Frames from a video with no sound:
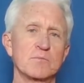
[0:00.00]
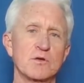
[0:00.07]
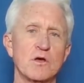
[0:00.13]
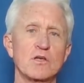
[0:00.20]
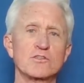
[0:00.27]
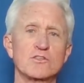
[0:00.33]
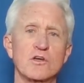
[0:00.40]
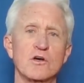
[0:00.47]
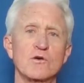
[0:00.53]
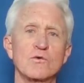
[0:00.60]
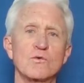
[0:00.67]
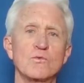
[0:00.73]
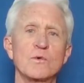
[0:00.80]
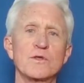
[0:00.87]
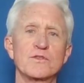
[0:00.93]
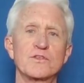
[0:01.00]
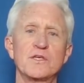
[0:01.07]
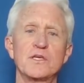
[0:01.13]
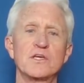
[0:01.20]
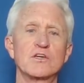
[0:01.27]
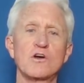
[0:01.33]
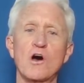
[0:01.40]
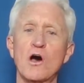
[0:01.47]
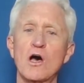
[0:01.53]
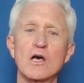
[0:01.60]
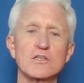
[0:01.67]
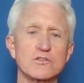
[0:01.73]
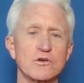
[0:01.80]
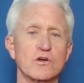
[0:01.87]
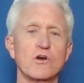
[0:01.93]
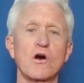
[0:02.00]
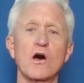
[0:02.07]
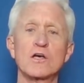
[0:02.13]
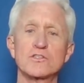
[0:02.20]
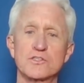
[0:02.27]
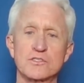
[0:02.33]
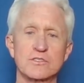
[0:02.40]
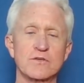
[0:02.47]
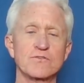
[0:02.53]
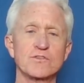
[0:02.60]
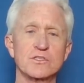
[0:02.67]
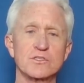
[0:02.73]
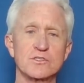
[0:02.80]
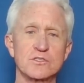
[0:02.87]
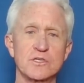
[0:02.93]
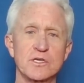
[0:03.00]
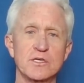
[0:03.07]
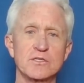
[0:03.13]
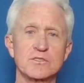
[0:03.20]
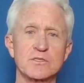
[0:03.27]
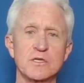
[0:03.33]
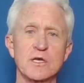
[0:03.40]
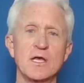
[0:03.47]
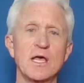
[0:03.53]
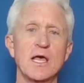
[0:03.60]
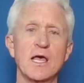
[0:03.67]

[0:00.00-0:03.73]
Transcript: but also with the cause or causes of the disease,